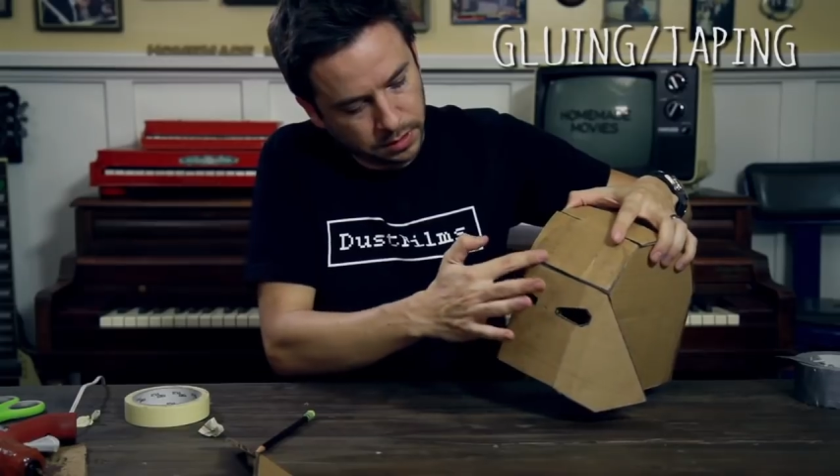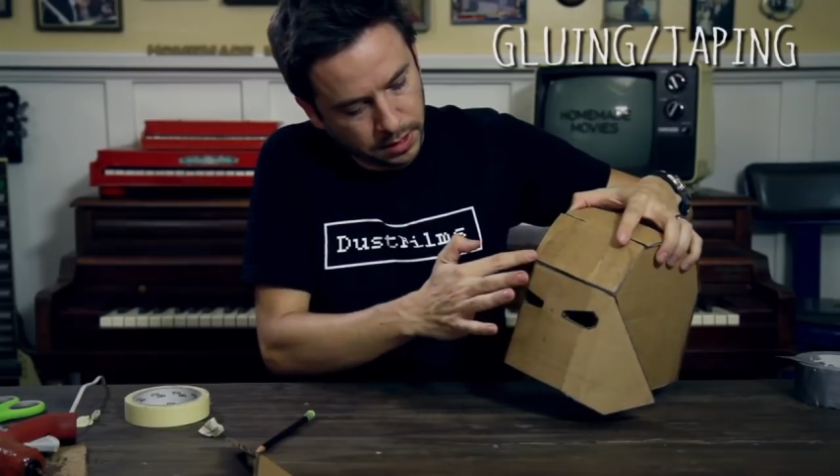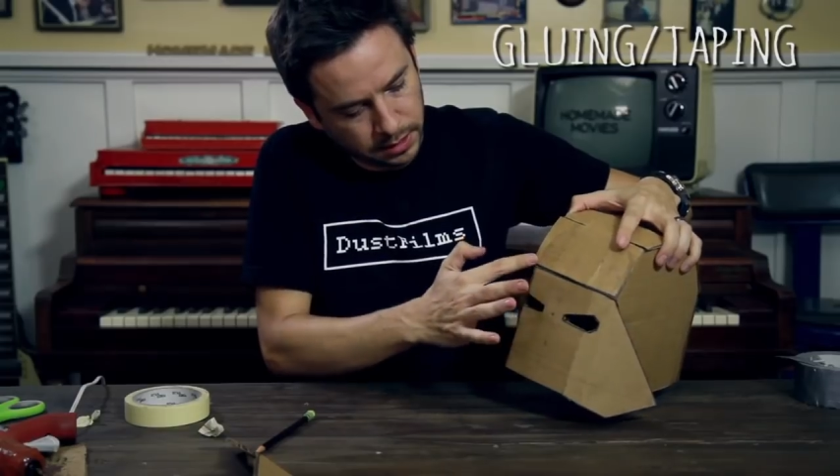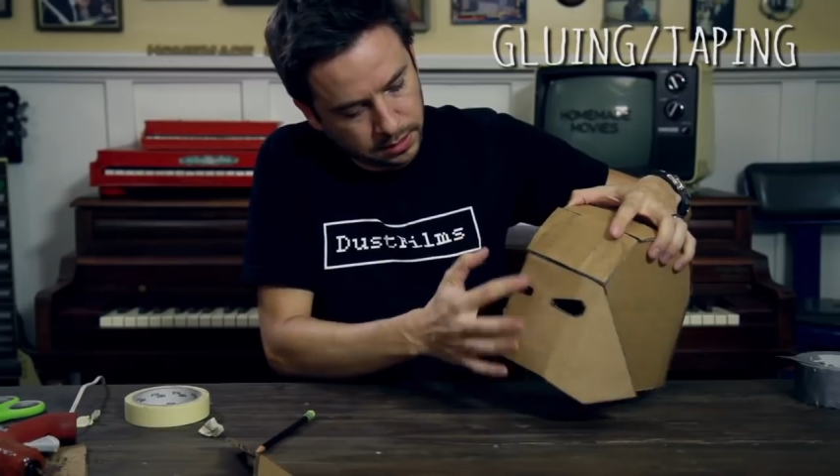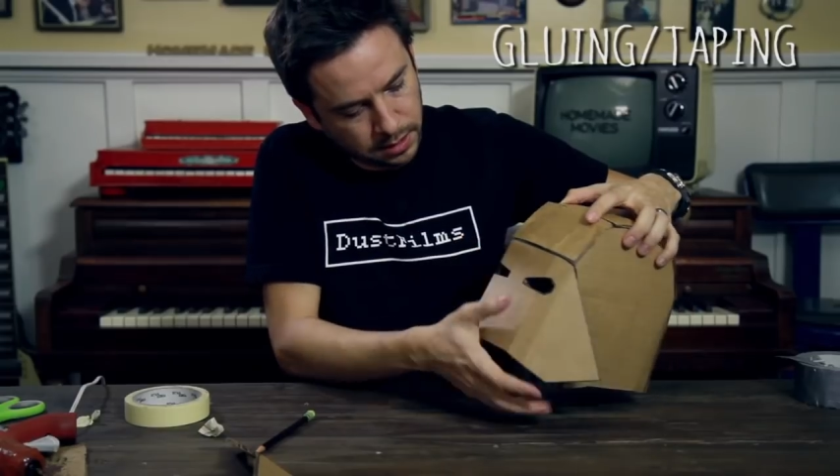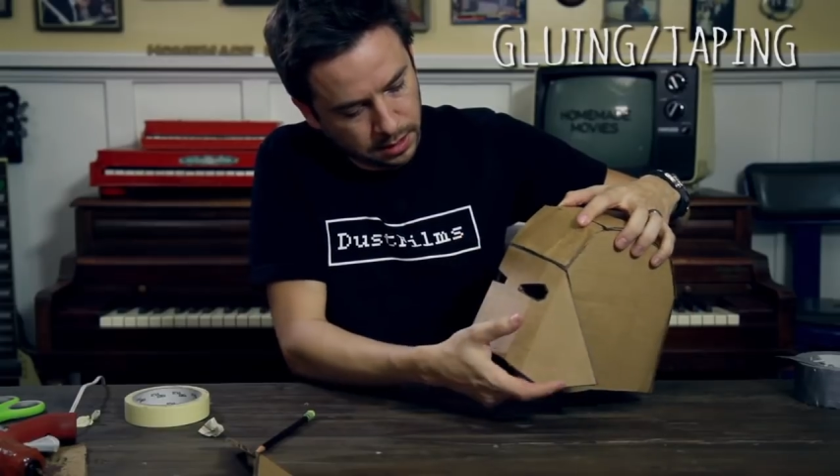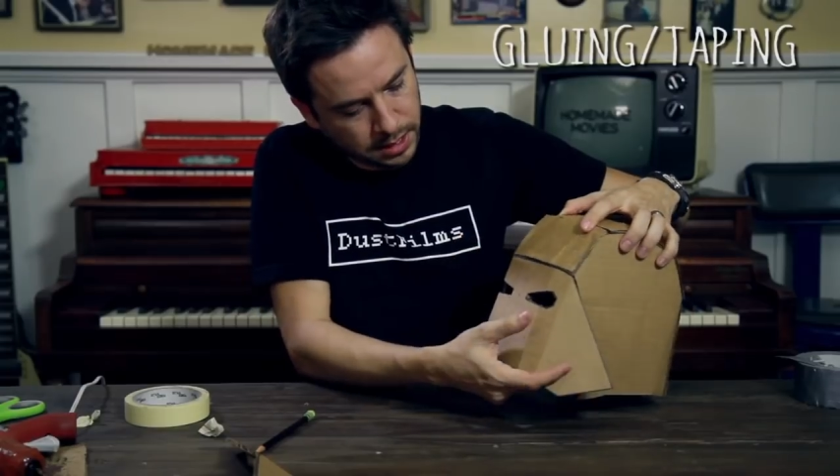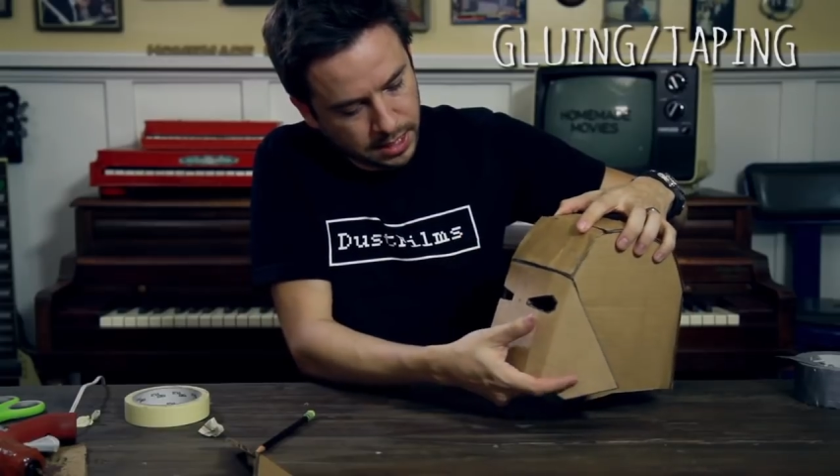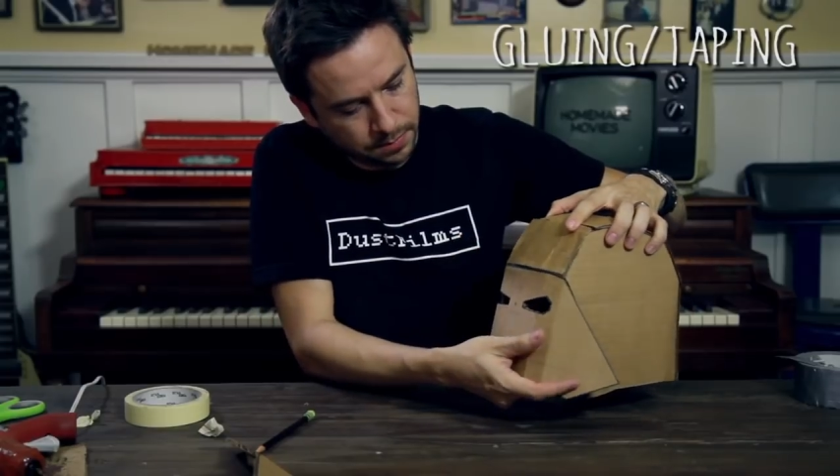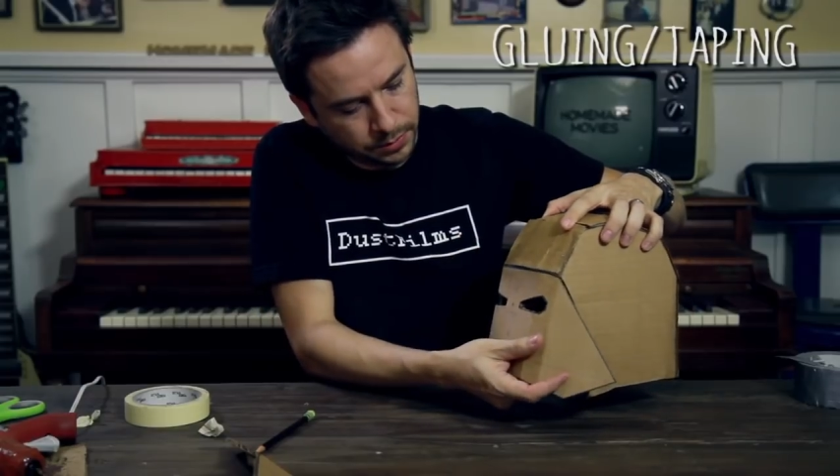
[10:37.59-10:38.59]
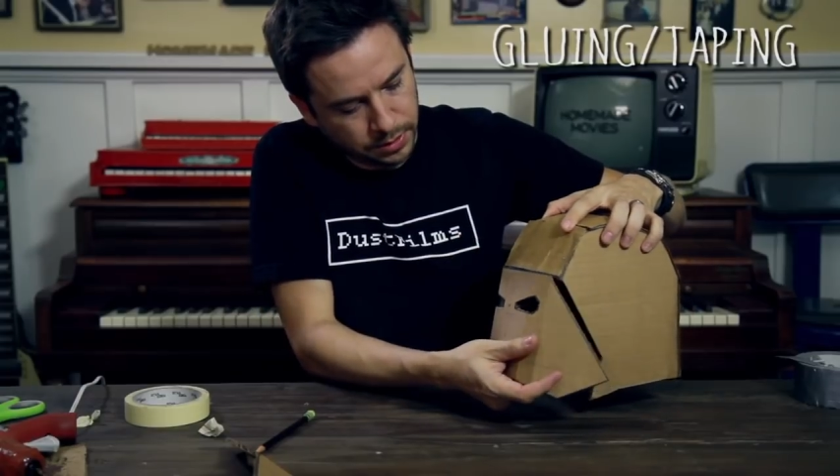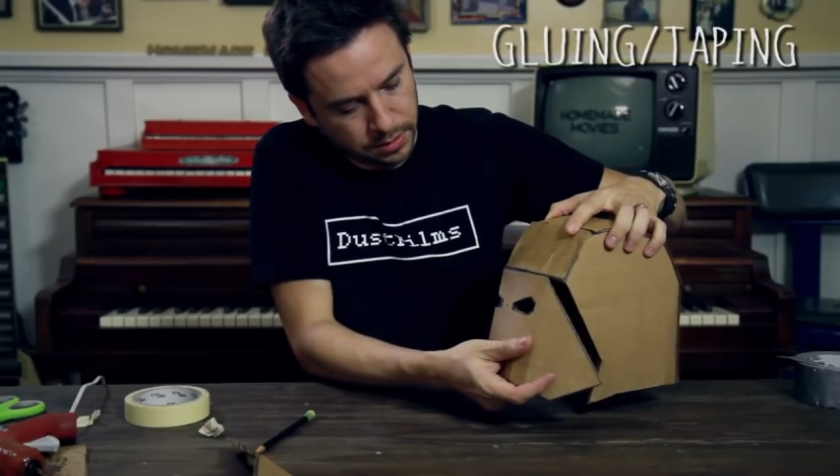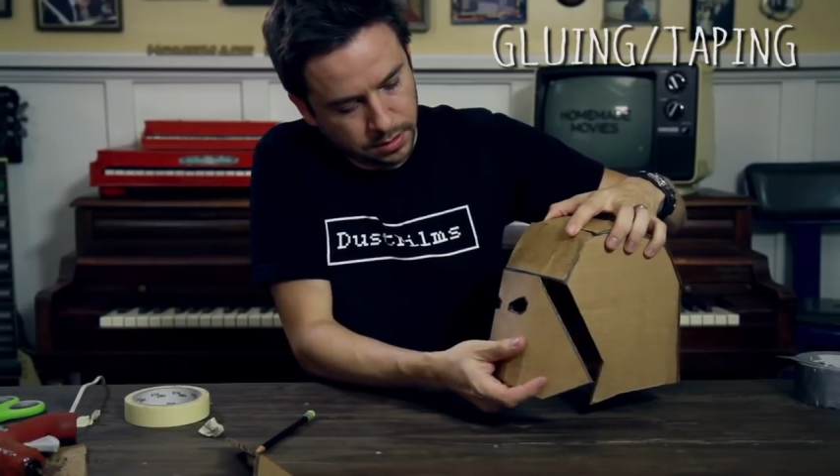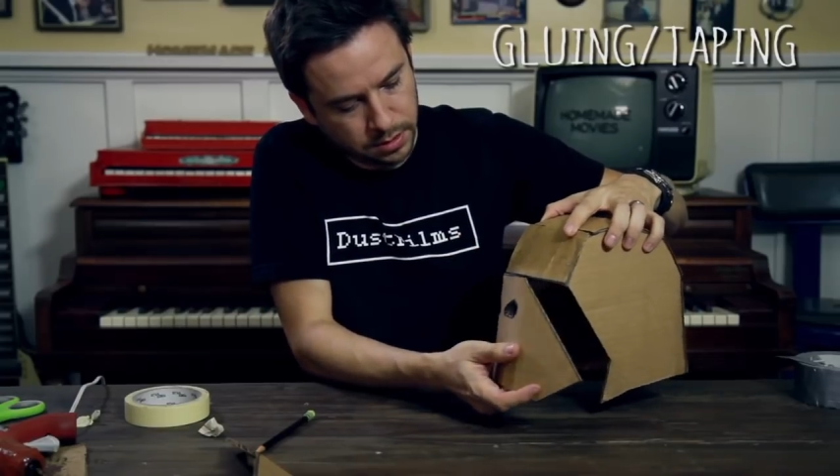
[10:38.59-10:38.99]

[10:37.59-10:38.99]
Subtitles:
like it's gonna line up good.